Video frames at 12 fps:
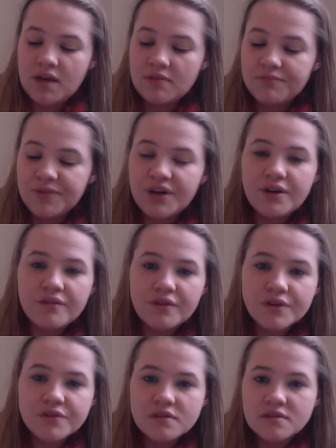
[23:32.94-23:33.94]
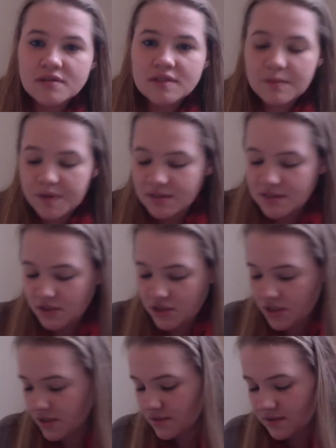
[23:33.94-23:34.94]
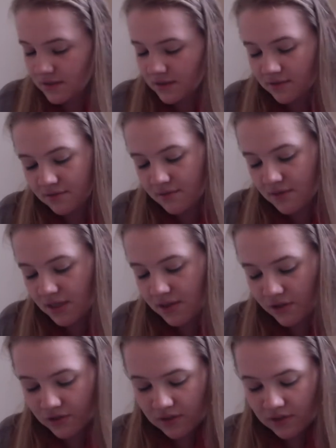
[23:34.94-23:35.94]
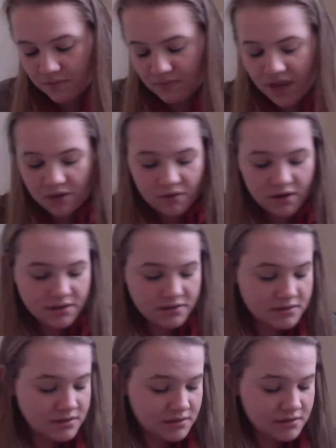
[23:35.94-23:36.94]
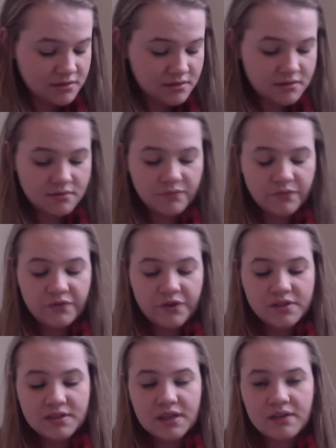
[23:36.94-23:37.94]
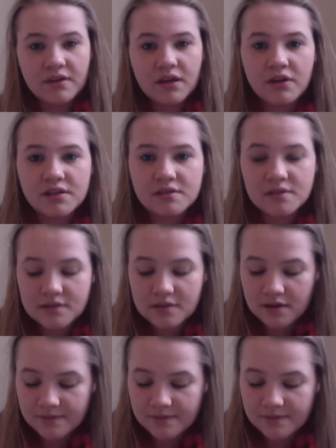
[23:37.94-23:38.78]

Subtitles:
yarn overs and slipping stitches, and then there's the make ones for the sleeve increases.